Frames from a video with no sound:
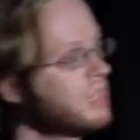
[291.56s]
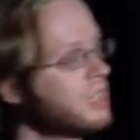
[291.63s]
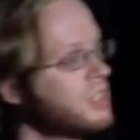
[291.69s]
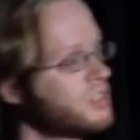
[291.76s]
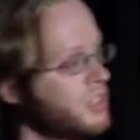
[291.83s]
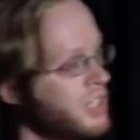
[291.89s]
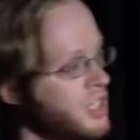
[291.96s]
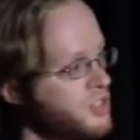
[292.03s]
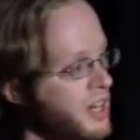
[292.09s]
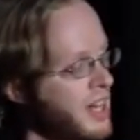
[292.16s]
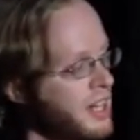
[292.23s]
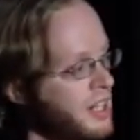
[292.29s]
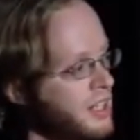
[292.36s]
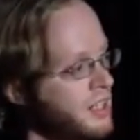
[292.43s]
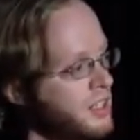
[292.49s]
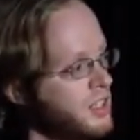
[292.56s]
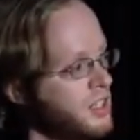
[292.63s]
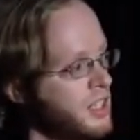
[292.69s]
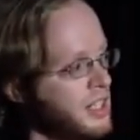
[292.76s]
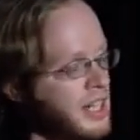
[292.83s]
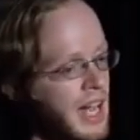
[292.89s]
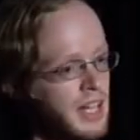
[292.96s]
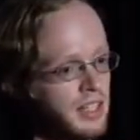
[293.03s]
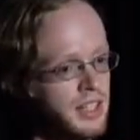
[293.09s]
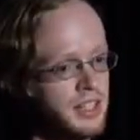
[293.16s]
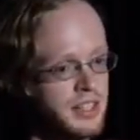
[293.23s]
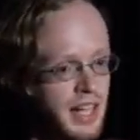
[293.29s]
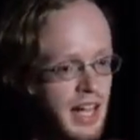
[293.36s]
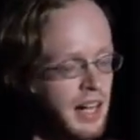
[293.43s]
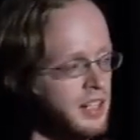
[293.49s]
So you need Dragon, you need Natlink
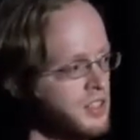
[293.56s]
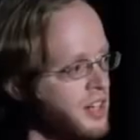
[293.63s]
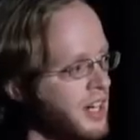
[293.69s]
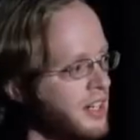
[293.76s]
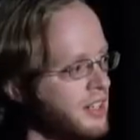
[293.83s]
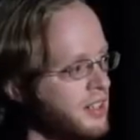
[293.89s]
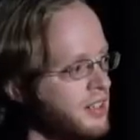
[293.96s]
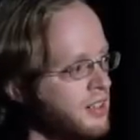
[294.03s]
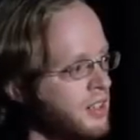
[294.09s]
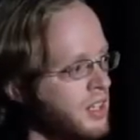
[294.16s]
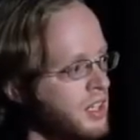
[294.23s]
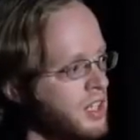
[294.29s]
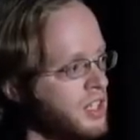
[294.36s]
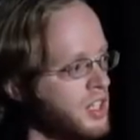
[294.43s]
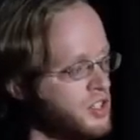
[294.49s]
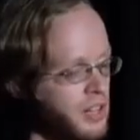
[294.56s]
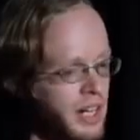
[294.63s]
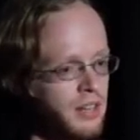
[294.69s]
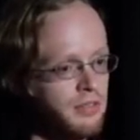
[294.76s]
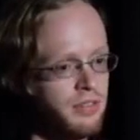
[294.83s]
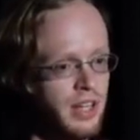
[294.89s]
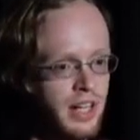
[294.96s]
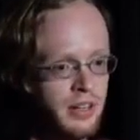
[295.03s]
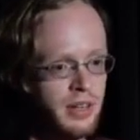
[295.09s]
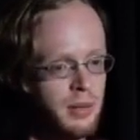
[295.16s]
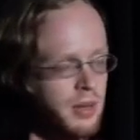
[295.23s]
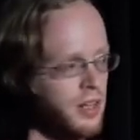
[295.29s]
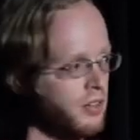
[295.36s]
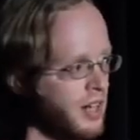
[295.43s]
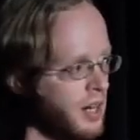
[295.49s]
to hack Dragon, you need Dragonfly to write
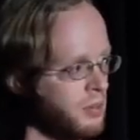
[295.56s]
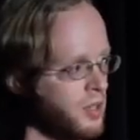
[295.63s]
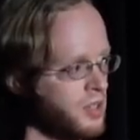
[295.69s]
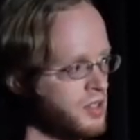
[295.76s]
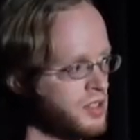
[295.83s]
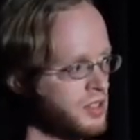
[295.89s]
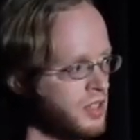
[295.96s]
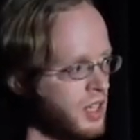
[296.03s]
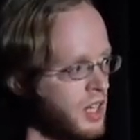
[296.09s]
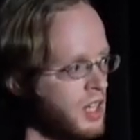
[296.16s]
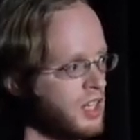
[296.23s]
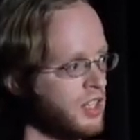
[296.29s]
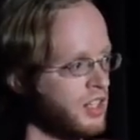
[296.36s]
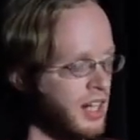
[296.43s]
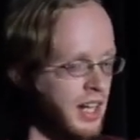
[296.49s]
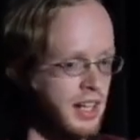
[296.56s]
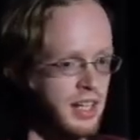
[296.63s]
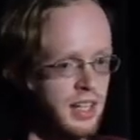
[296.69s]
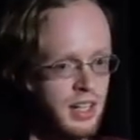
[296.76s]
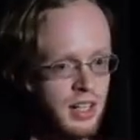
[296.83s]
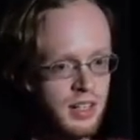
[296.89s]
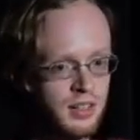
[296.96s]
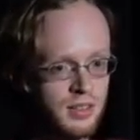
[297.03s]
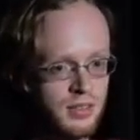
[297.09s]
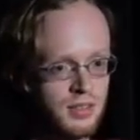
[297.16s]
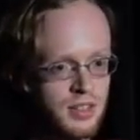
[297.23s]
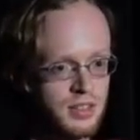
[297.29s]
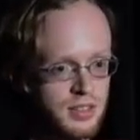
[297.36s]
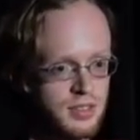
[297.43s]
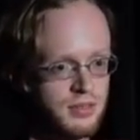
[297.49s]
better grammars, you need Aenea
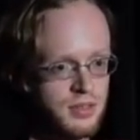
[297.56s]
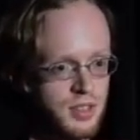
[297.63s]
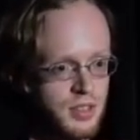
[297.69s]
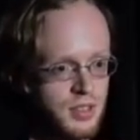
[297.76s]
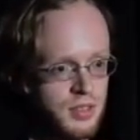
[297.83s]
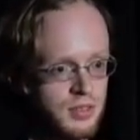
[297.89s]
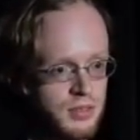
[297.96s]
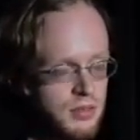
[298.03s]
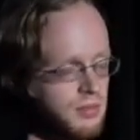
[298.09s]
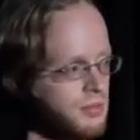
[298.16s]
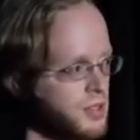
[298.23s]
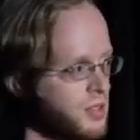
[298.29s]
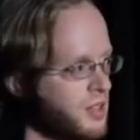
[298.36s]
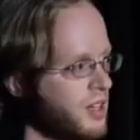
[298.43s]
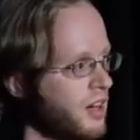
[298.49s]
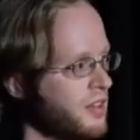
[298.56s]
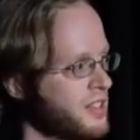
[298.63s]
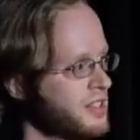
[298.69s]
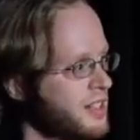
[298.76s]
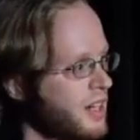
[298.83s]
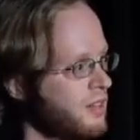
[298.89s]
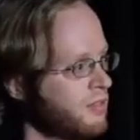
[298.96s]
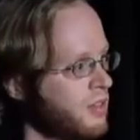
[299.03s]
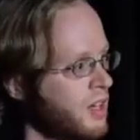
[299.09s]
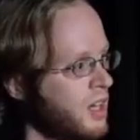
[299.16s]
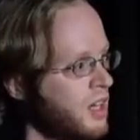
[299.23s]
to, to do the, all this stuff.